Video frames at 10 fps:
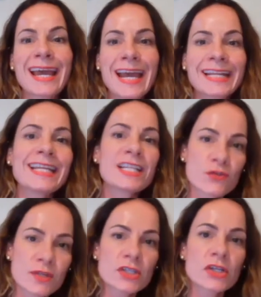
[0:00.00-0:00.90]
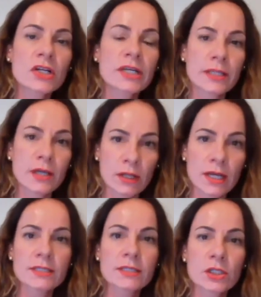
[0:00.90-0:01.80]
And interestingly, in our
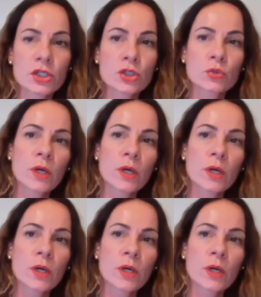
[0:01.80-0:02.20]
last edition,